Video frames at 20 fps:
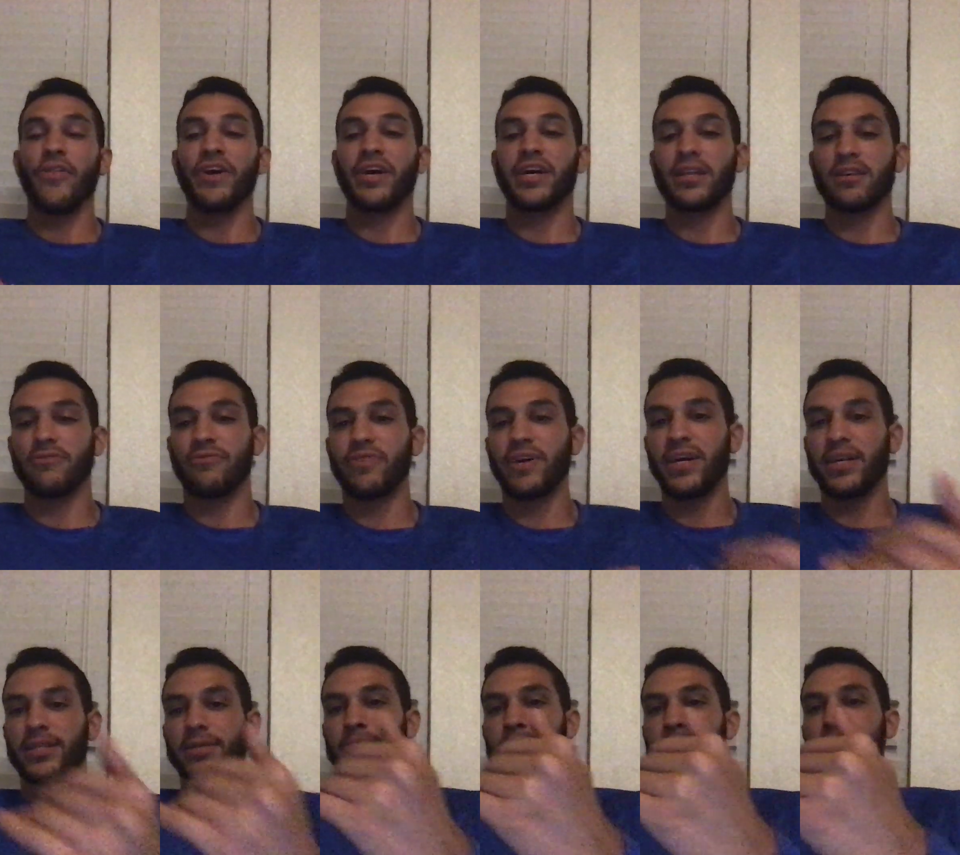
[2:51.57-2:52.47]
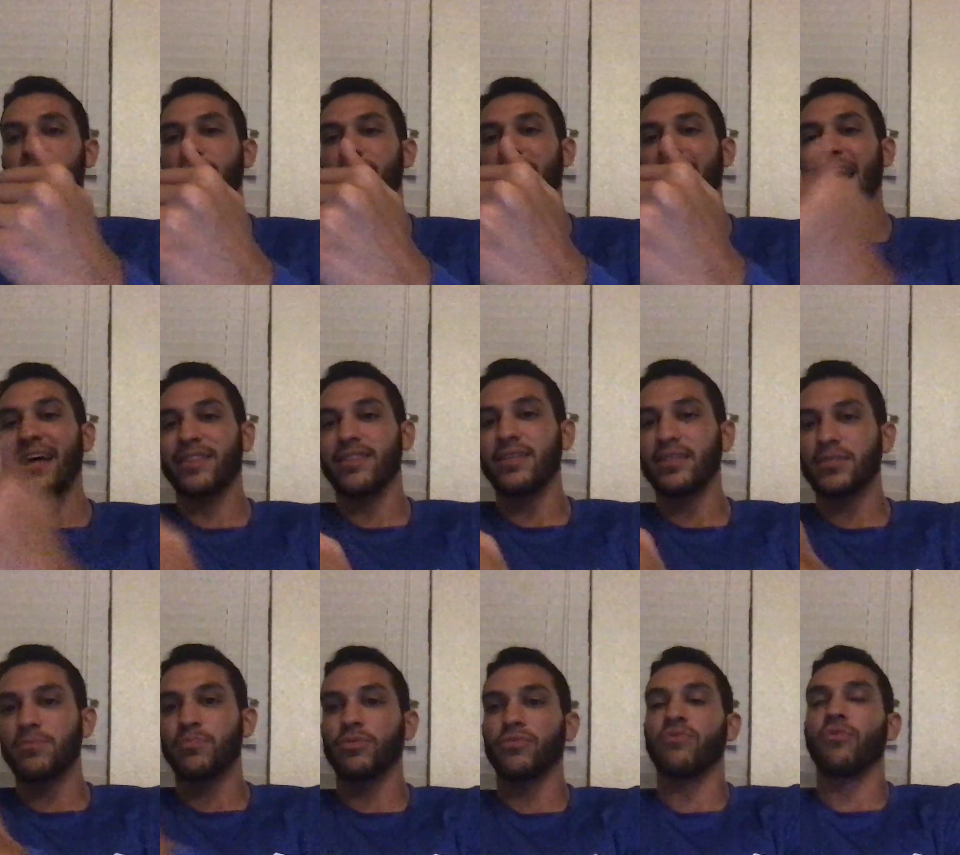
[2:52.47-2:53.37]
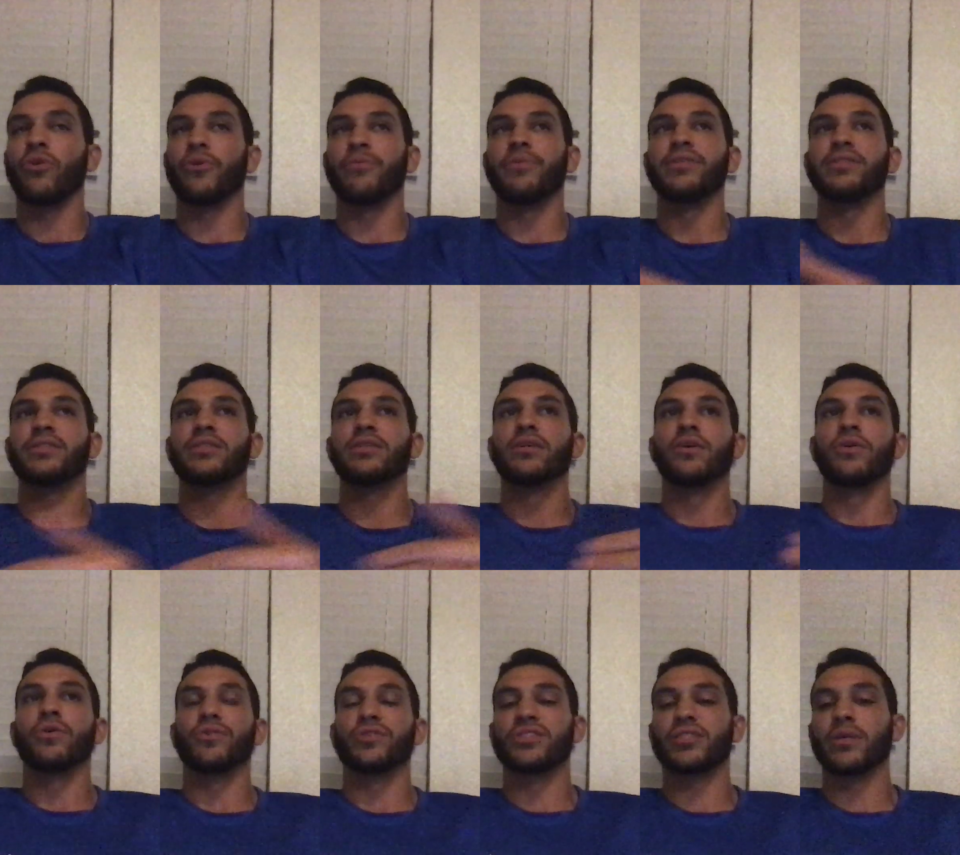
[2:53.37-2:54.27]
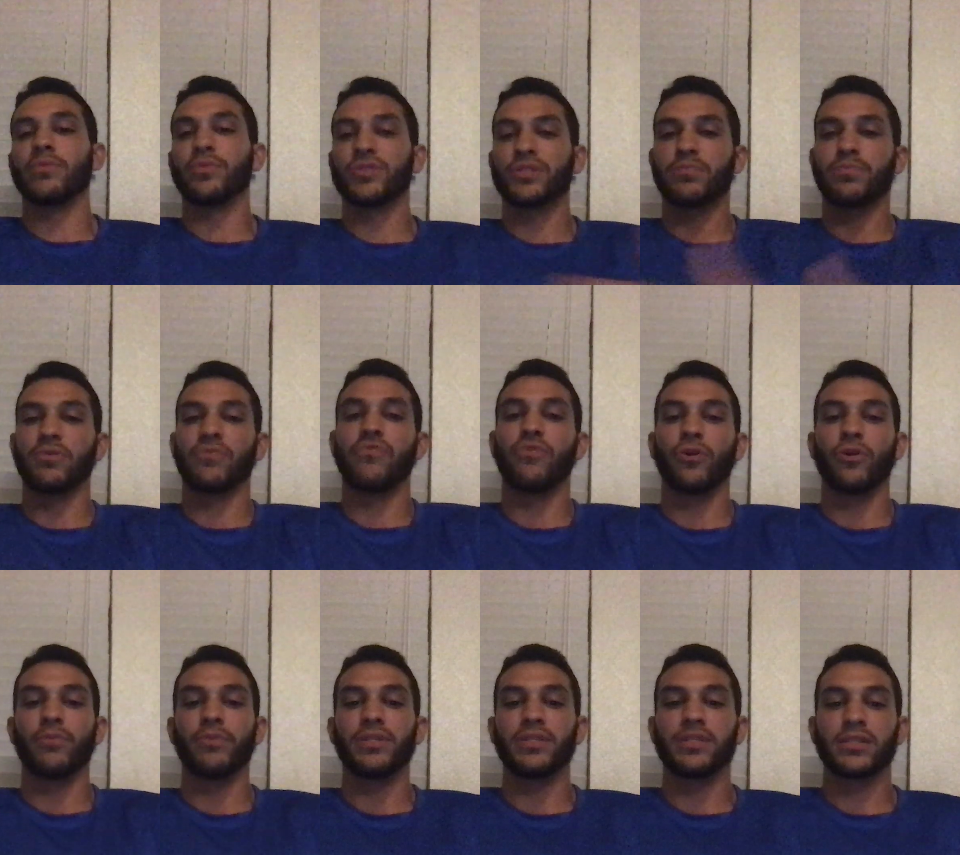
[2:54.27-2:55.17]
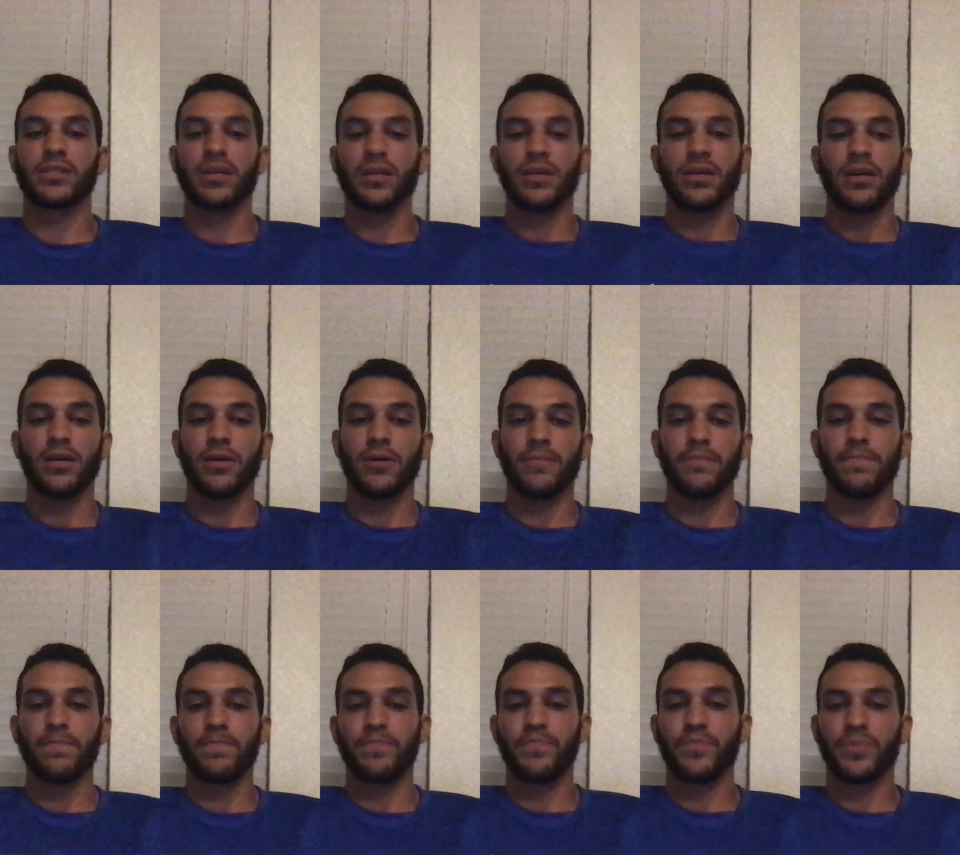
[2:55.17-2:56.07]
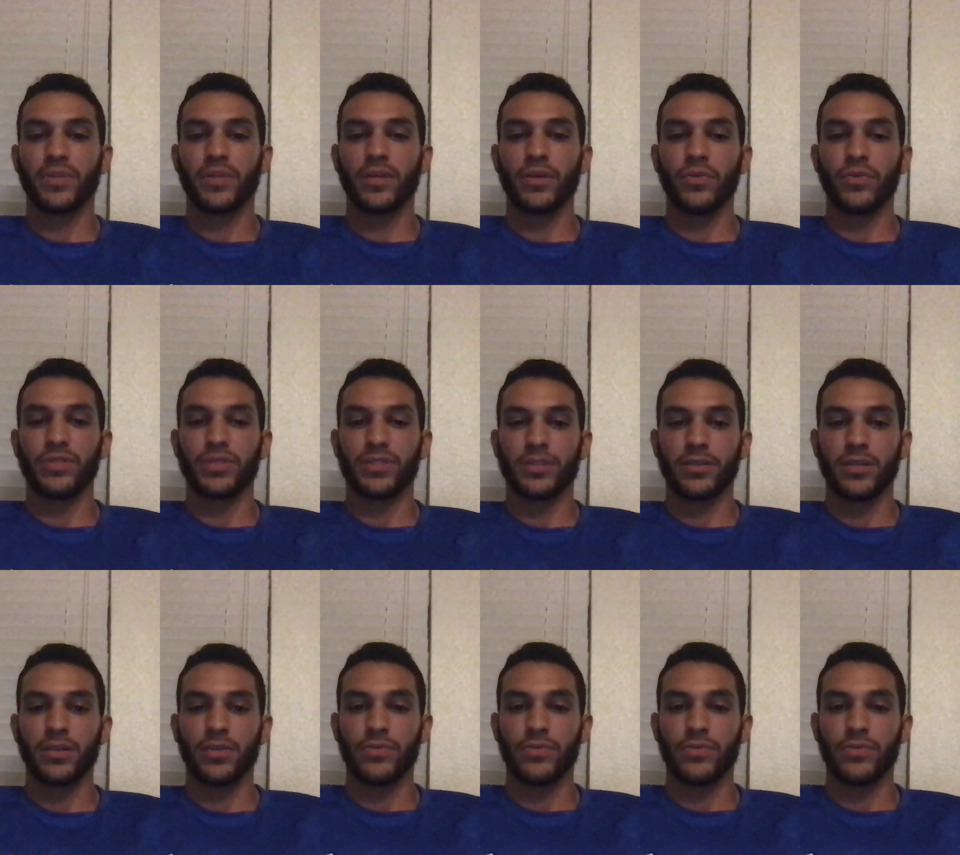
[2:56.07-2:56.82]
can affect an athlete's performance or someone's performance. It was